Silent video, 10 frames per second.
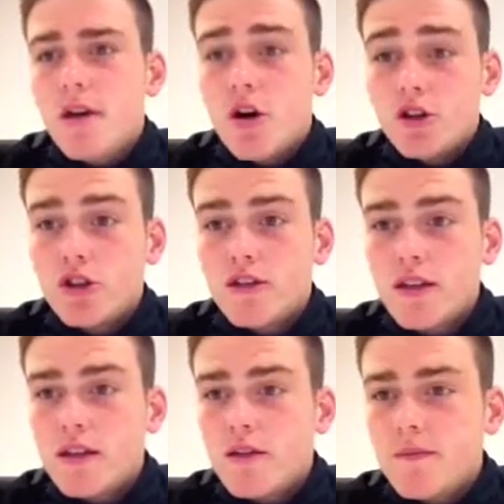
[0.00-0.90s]

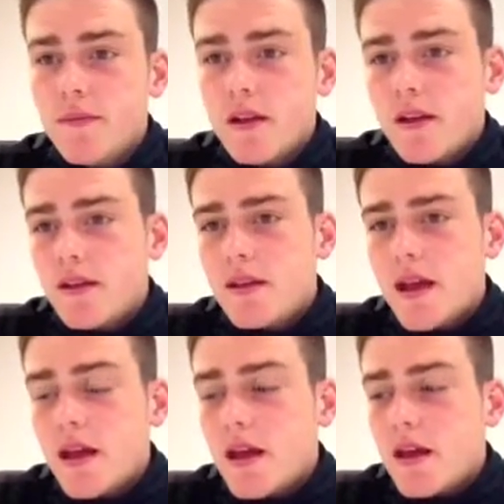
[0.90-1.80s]
Argentina,
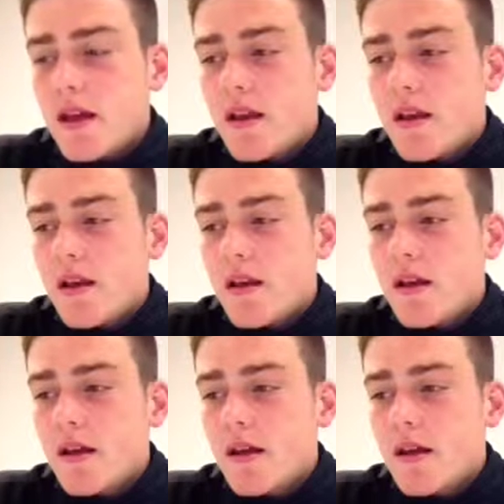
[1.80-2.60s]
then